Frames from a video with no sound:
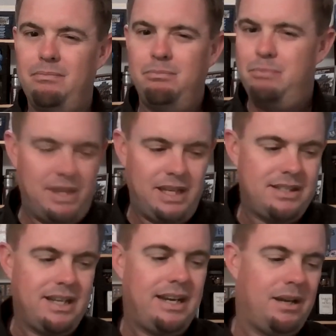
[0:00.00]
But that's
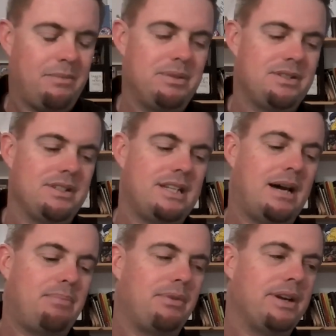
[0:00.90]
not how business
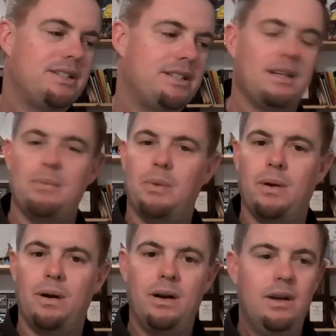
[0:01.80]
operates anymore.
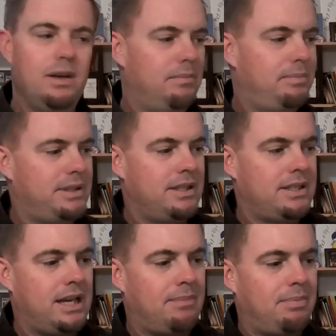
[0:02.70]
Business
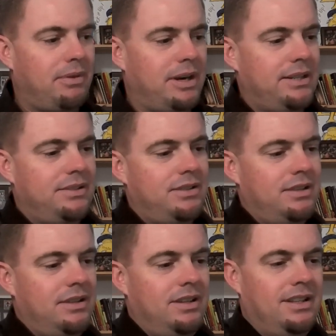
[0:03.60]
operates
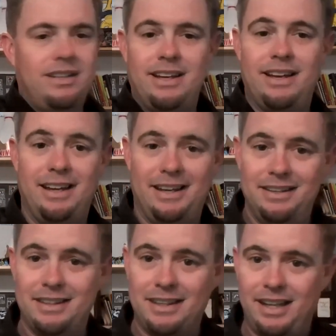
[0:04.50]

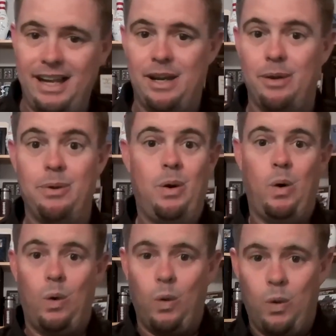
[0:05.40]
in the cloud,
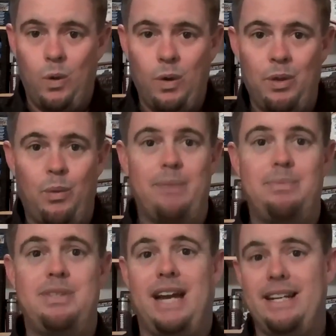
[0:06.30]
on the
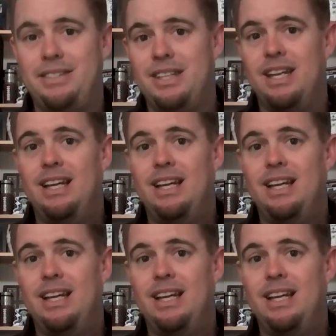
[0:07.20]
websites.